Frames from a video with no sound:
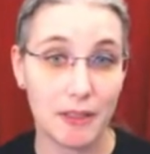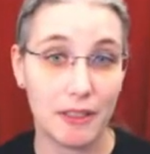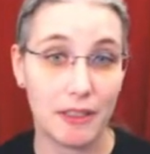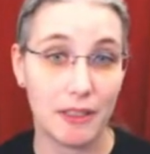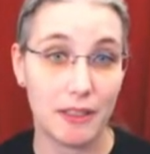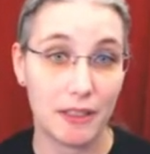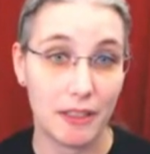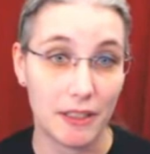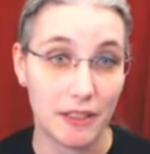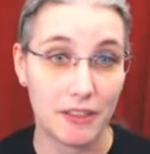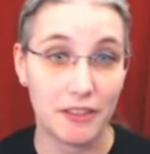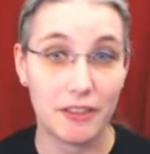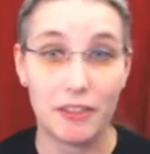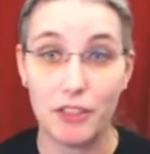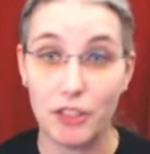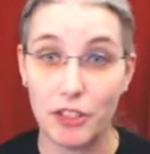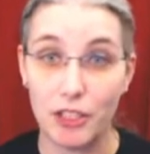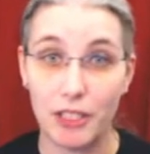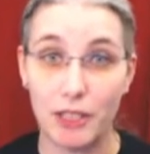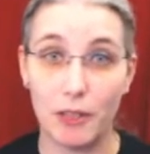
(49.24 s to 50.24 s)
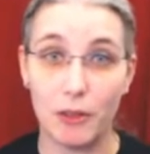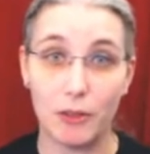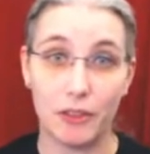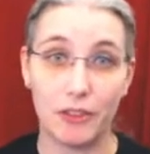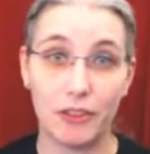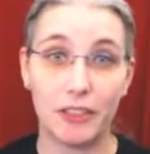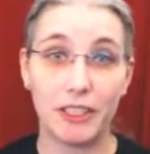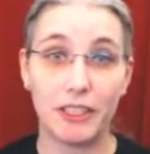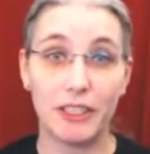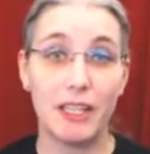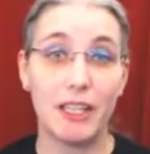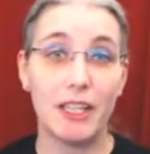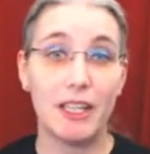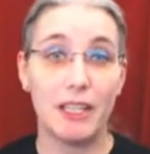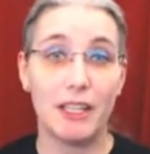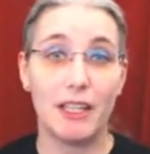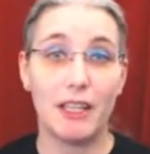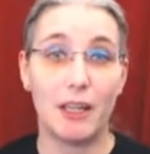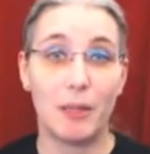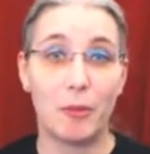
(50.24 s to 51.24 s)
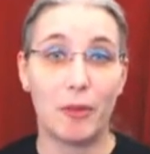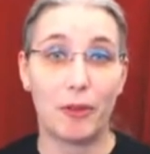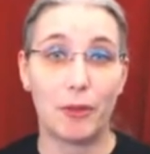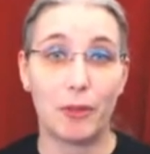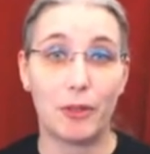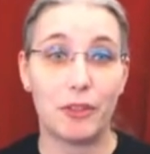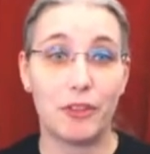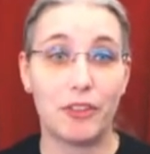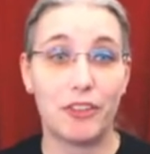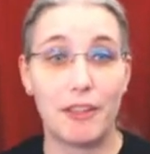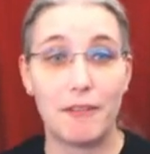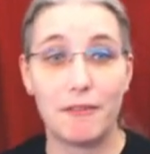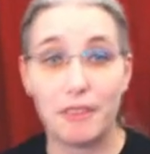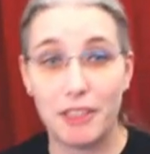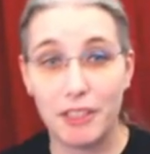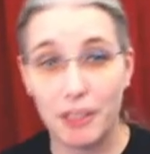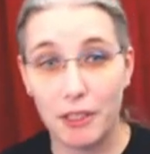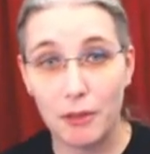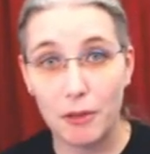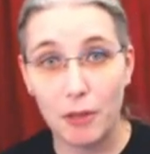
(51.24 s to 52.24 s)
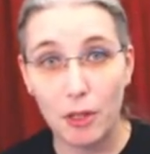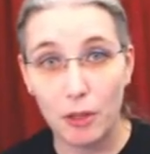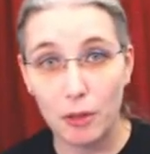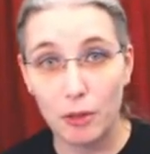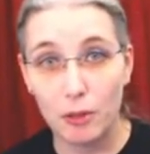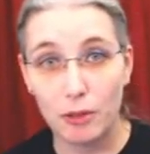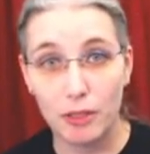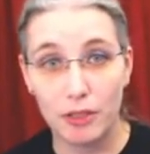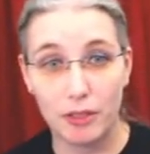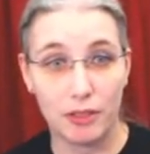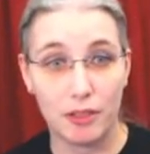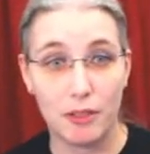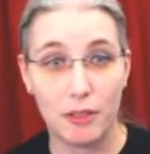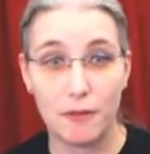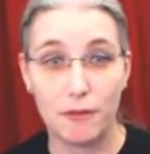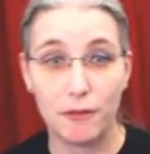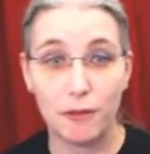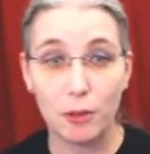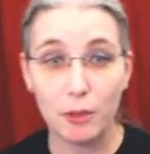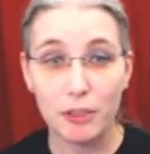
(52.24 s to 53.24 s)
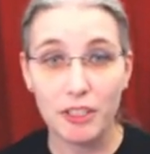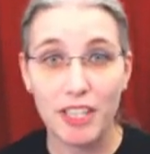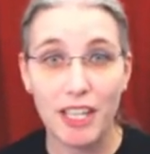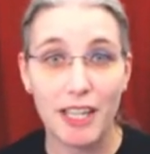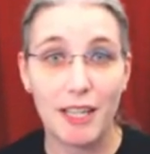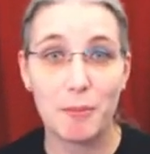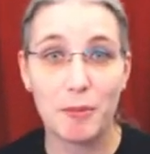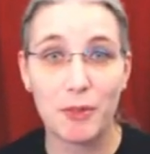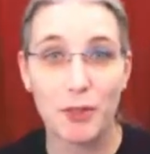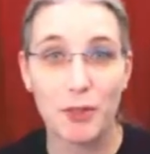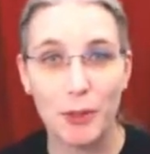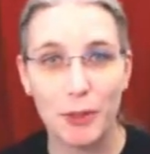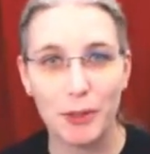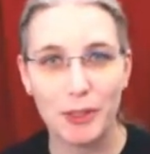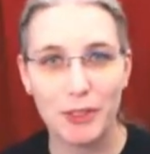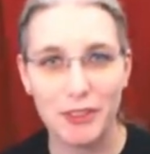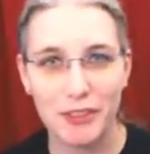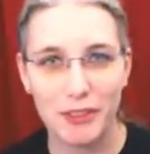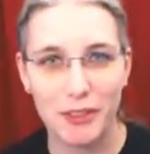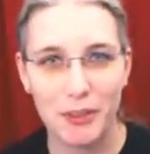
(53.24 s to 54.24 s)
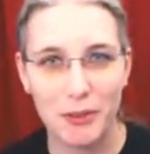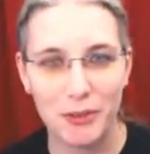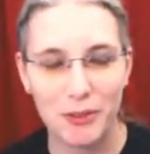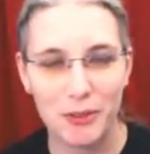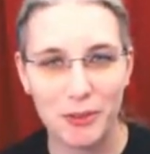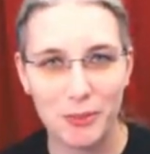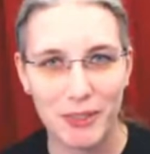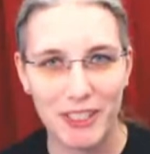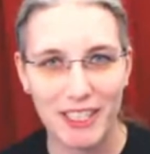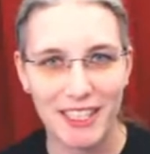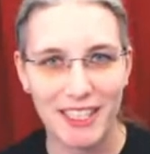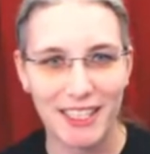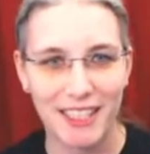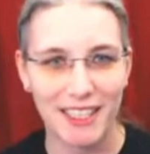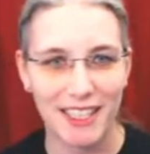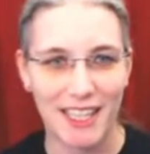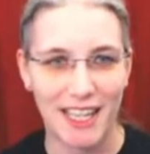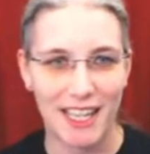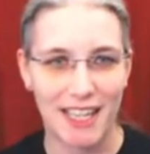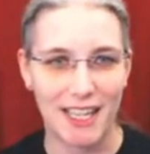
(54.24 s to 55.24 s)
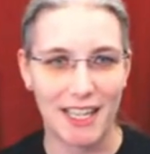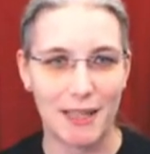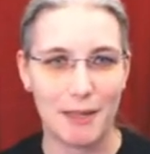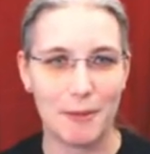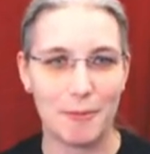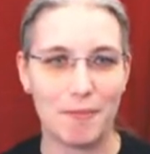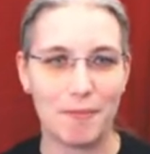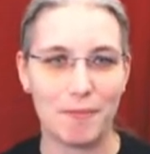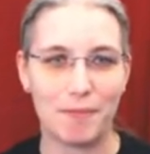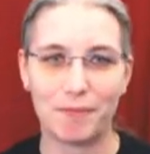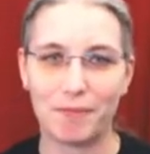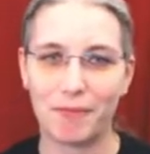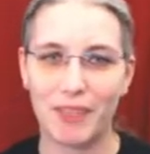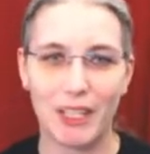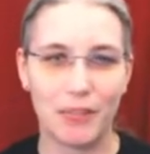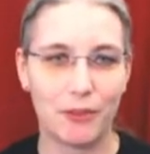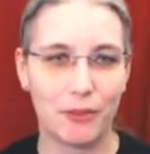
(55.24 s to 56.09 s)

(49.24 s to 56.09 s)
Uh, it's Gina Häußge. I'm a 37 year old uh, full time nerd, so to speak, um,